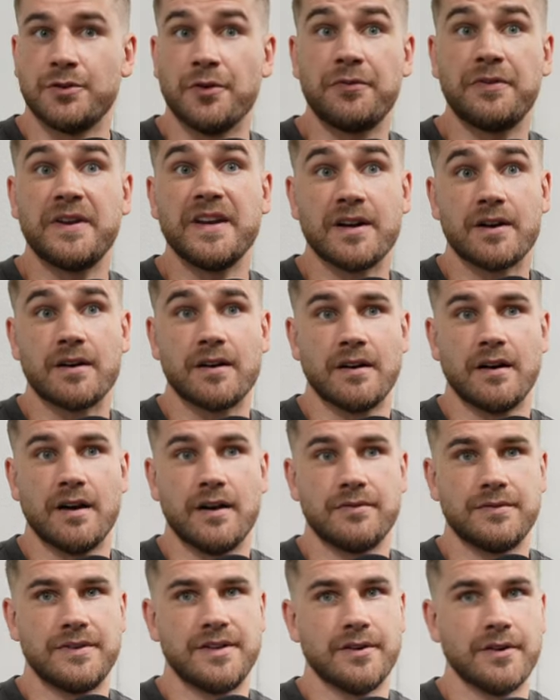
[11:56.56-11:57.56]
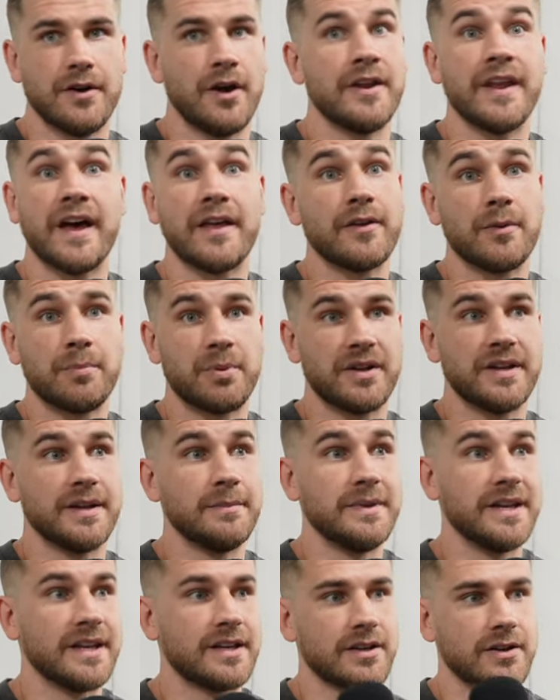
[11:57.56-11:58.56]
fear of another
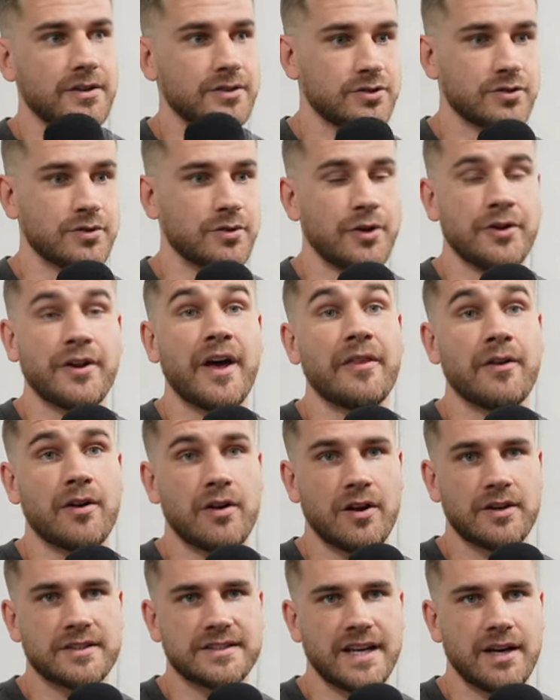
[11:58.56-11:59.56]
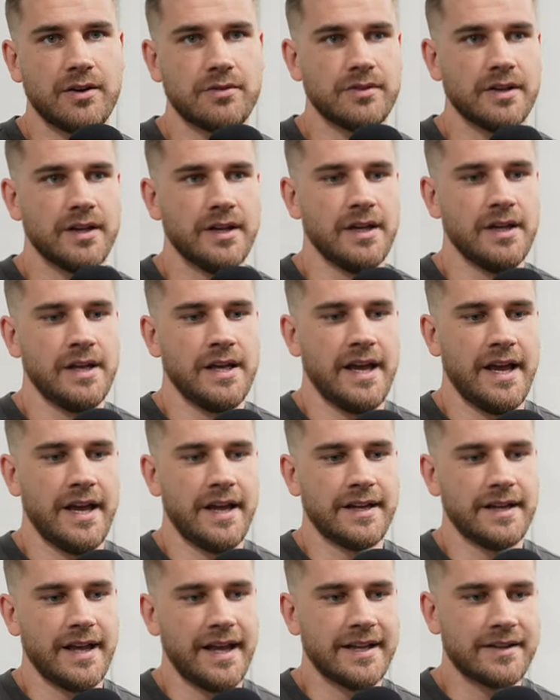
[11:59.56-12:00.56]
pandemic or another lockdown.
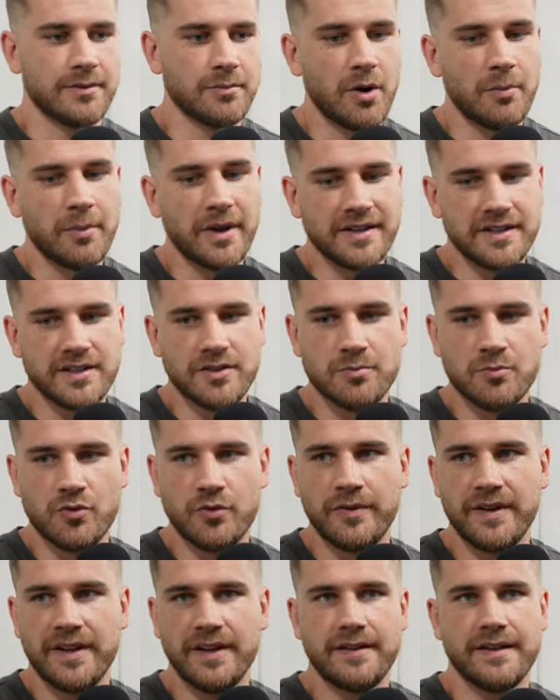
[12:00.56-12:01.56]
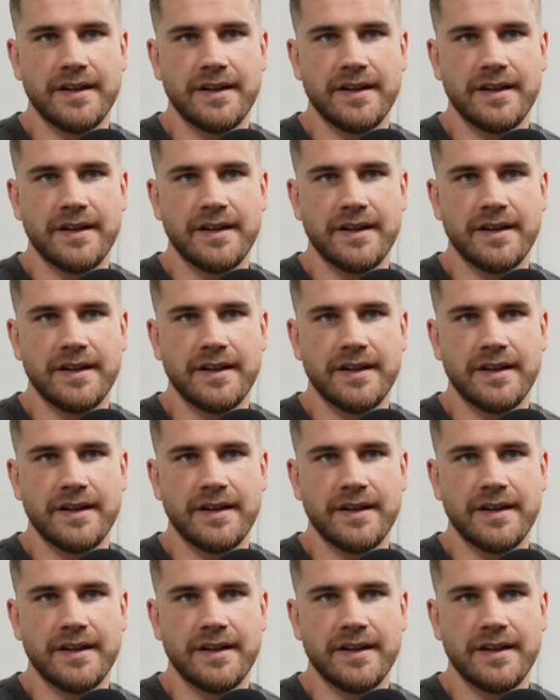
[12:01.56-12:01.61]
At the moment in the movie,